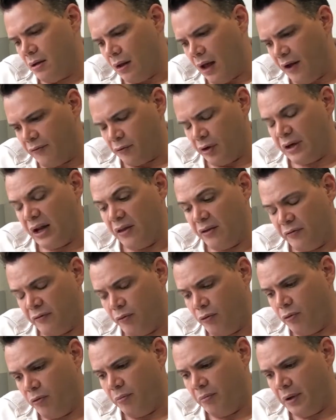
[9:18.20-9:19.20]
after I'd done the
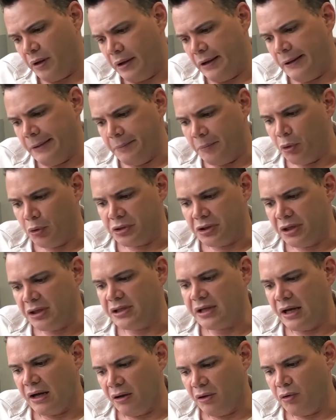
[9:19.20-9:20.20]
form in more
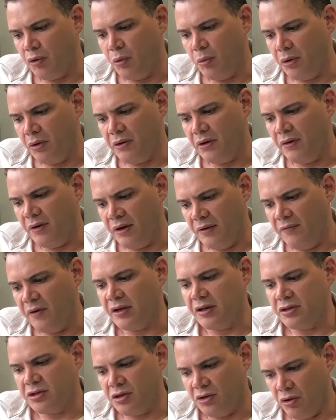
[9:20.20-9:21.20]
detail, I thought, well,
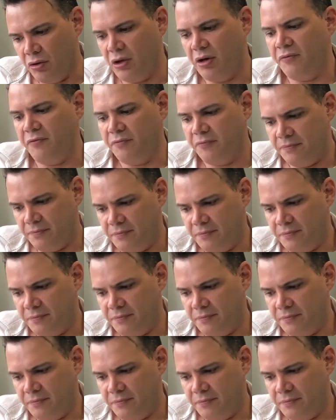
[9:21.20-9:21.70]
Invictus Salute,